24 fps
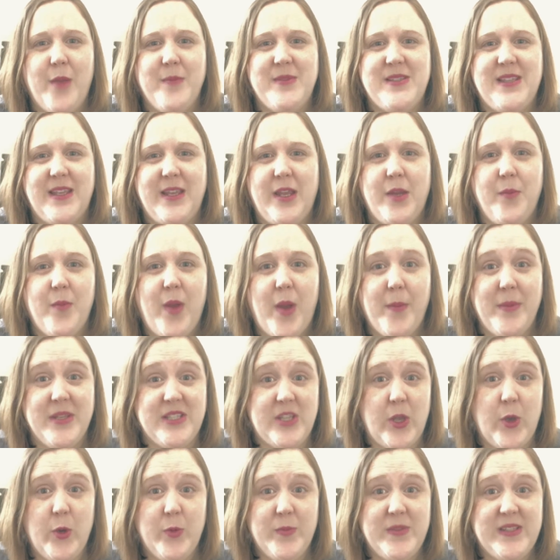
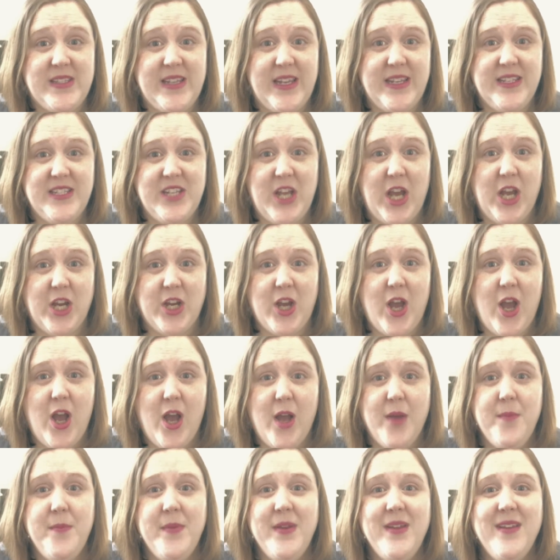
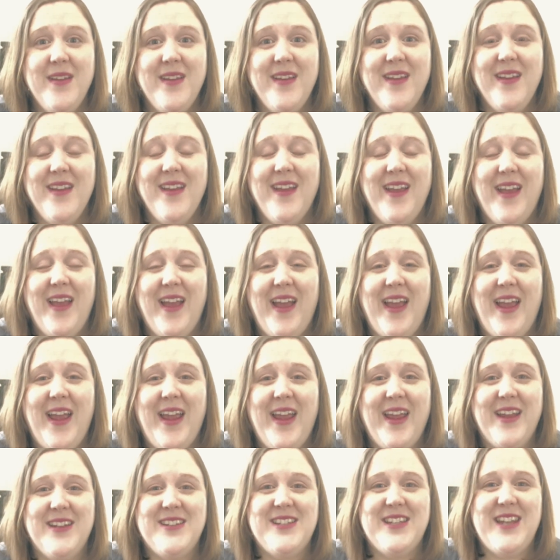singingmamashomestead.com,
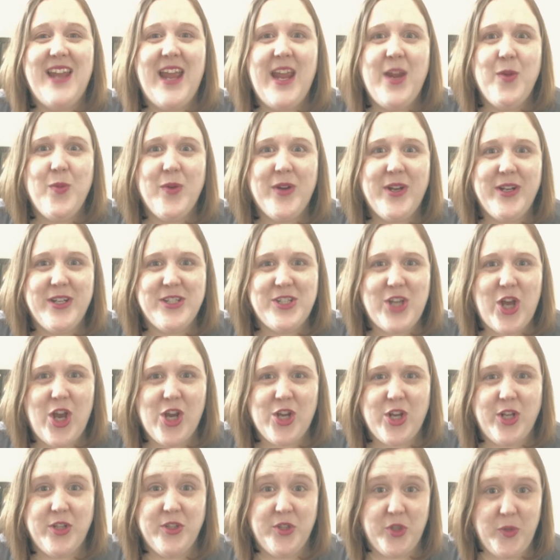and today we're going to
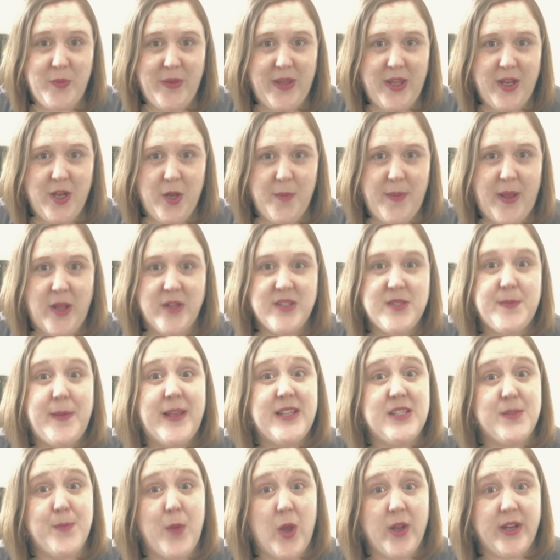talk a little bit about
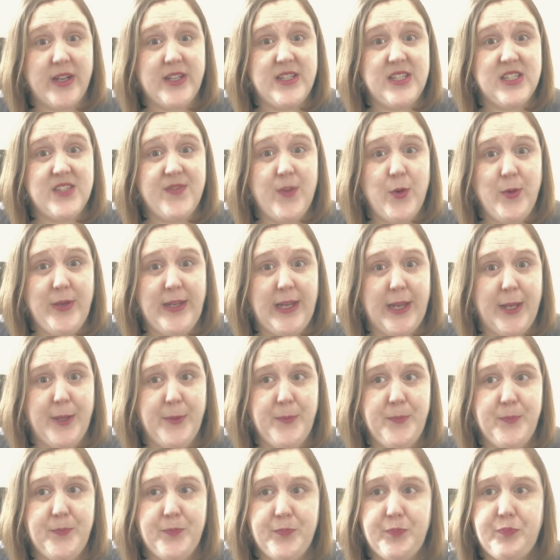spasmodic dysphonia.
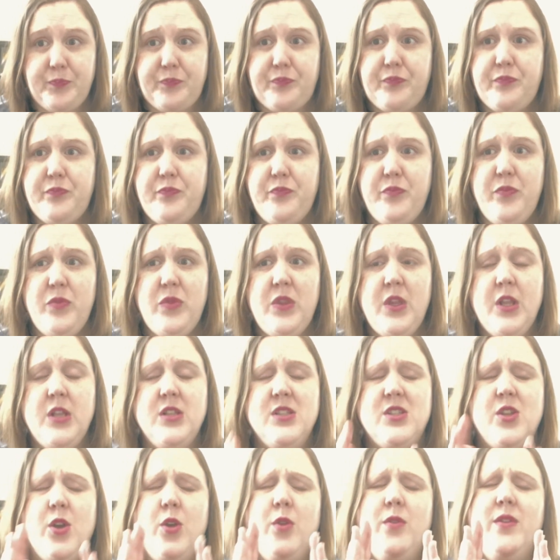
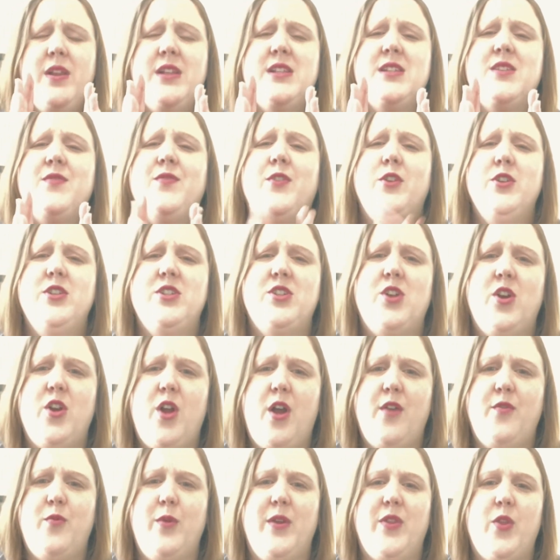So let's first start
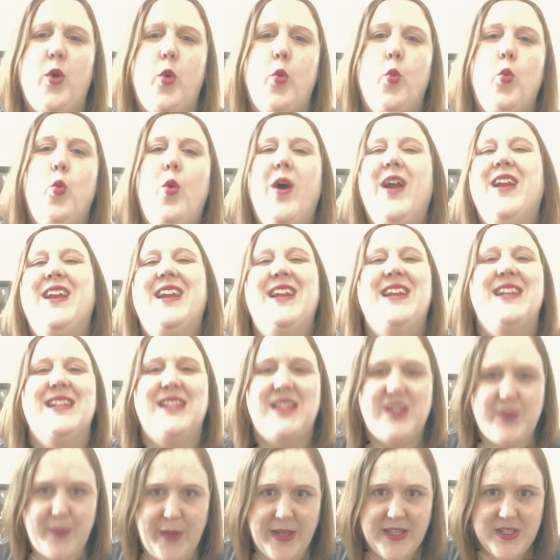off with what is
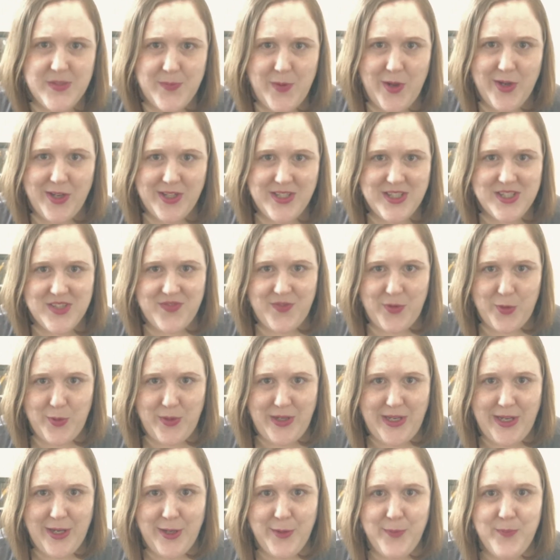spasmodic
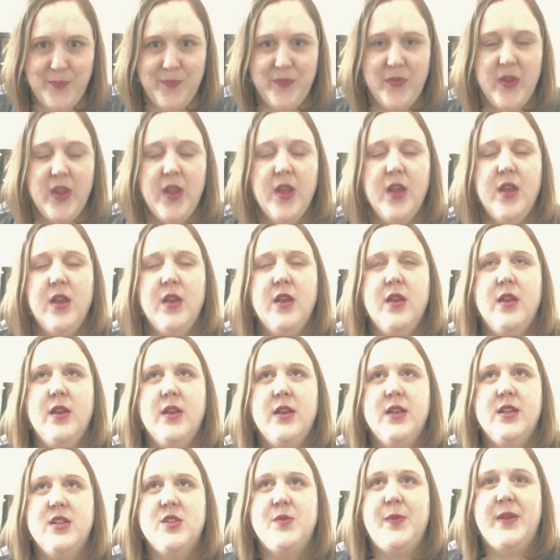dysphonia.
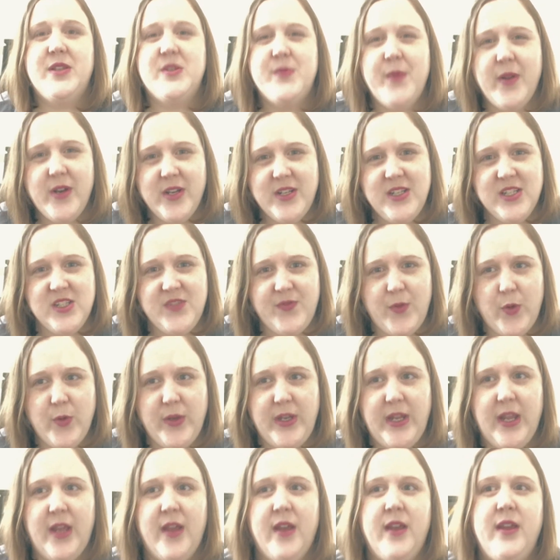Spasmodic
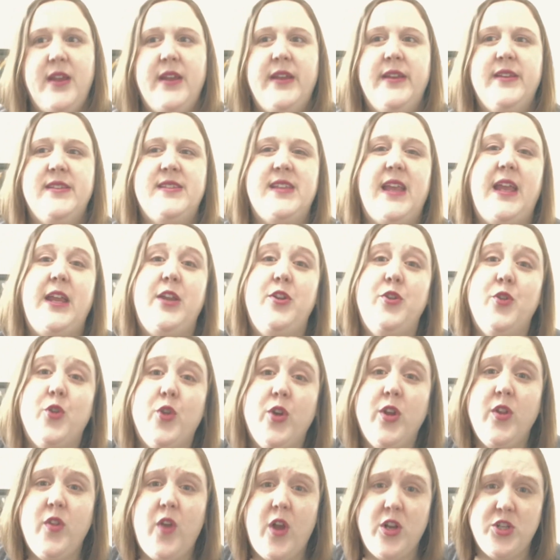dysphonia is a
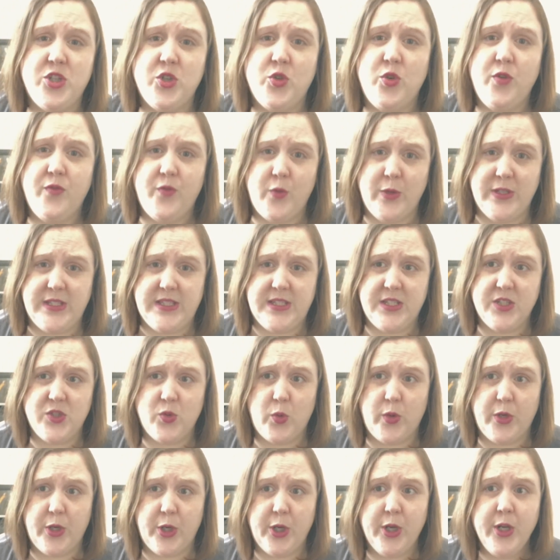neurological voice
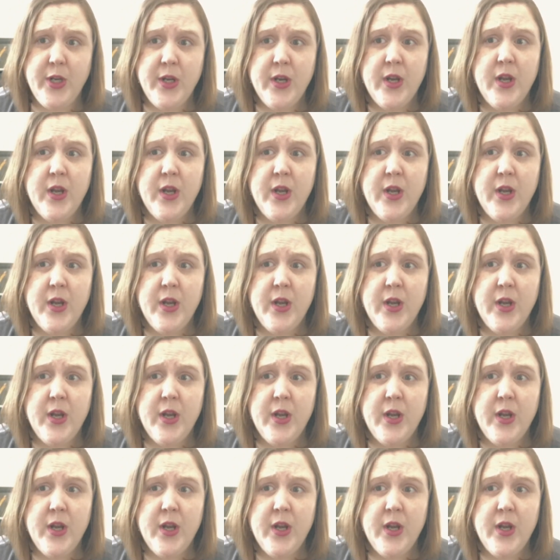disorder.